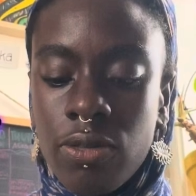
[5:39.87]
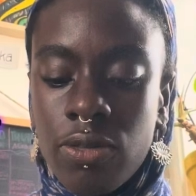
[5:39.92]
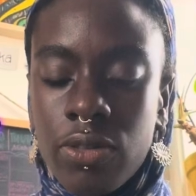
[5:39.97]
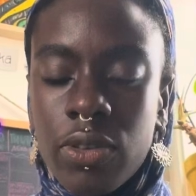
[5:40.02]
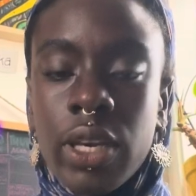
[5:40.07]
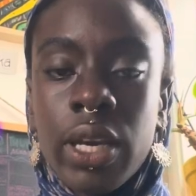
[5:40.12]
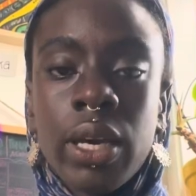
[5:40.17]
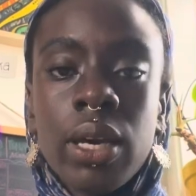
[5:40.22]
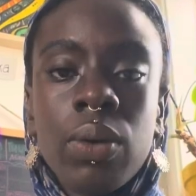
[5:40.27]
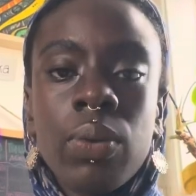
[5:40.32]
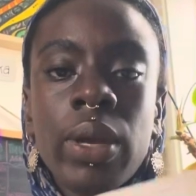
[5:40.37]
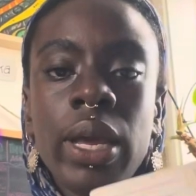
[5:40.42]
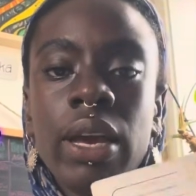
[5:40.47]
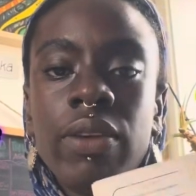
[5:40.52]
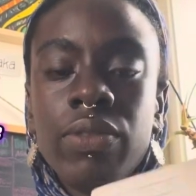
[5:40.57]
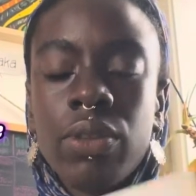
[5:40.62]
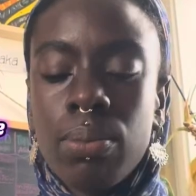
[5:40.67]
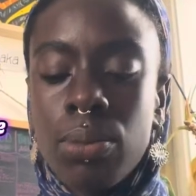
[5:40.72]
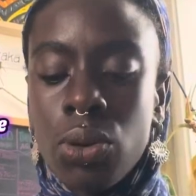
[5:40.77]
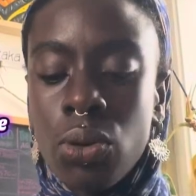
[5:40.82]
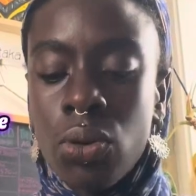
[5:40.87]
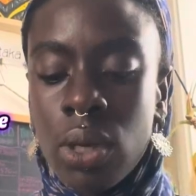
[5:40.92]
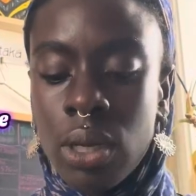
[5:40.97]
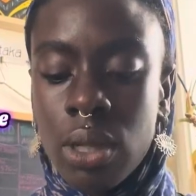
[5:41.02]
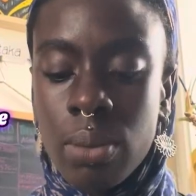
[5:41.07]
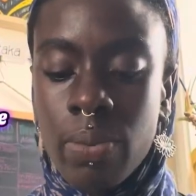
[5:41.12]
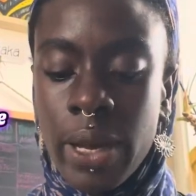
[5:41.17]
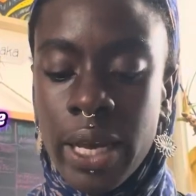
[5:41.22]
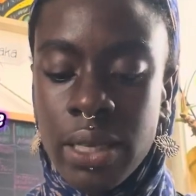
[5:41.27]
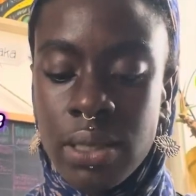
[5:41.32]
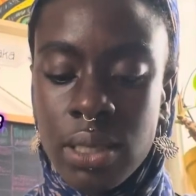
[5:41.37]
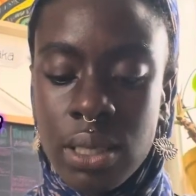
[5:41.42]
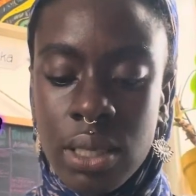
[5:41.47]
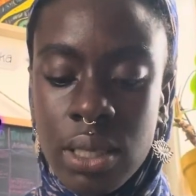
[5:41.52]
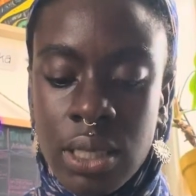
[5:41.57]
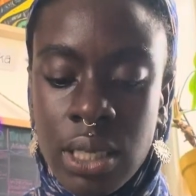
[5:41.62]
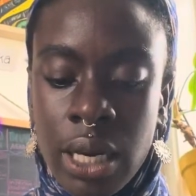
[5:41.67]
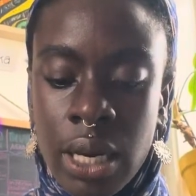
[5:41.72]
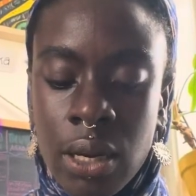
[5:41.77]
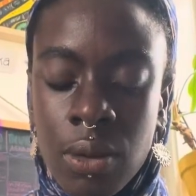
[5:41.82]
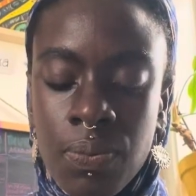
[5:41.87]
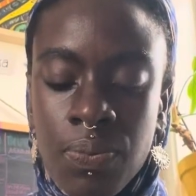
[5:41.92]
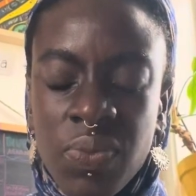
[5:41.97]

Yeah, we have the moon at the base of the deck.